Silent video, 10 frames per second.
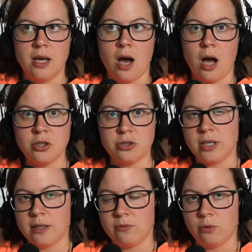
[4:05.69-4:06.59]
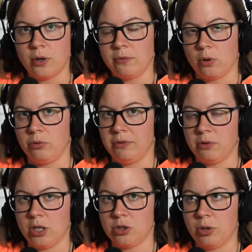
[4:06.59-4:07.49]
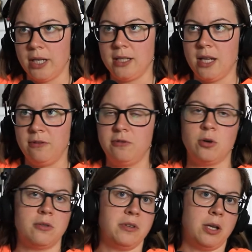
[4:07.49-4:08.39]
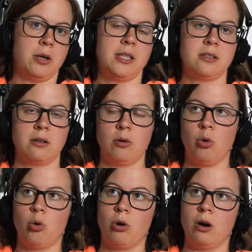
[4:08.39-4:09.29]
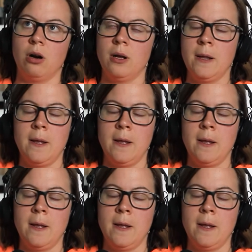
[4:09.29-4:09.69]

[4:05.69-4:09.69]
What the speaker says: 144 refresh rate if you're a video editor or